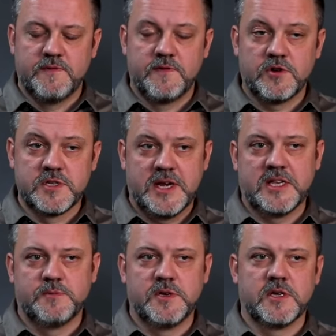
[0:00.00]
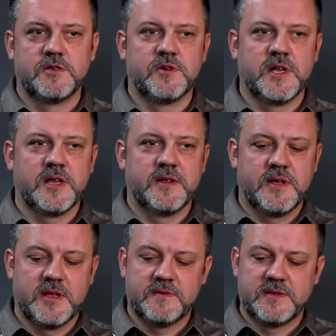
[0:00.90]
floor standing speakers, you get
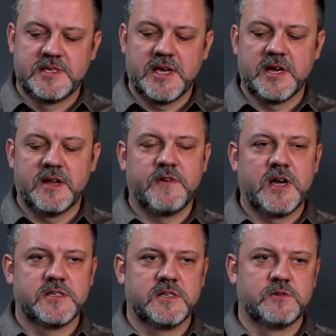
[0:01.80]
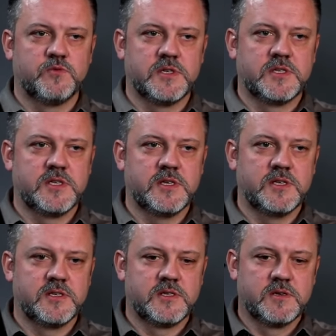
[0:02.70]
a second advantage, which
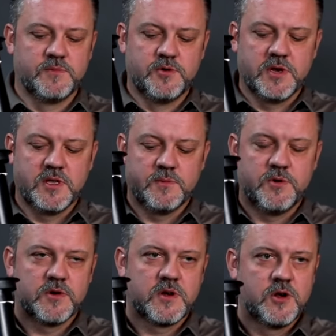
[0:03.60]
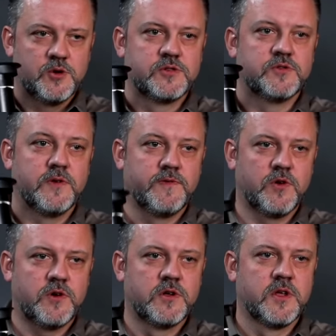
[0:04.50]
is putting the port close to the
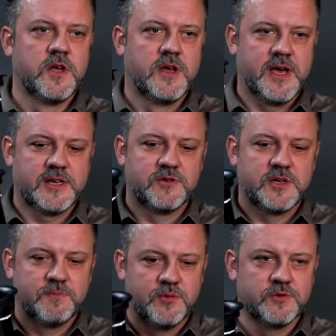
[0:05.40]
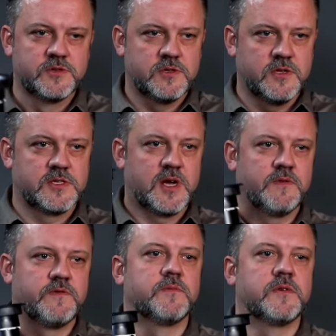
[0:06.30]
floor actually boosts the sound
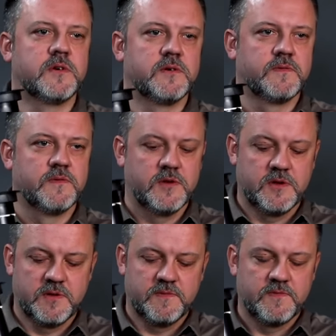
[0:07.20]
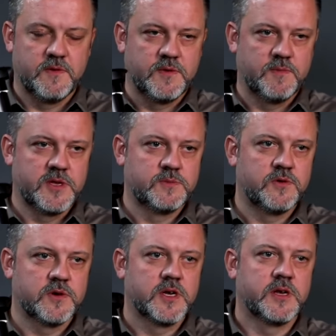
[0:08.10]
from the bass
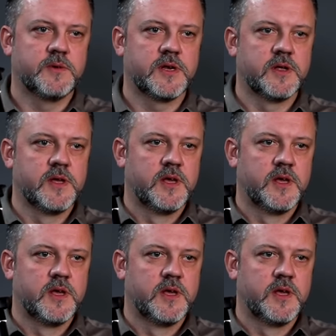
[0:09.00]
port a little bit,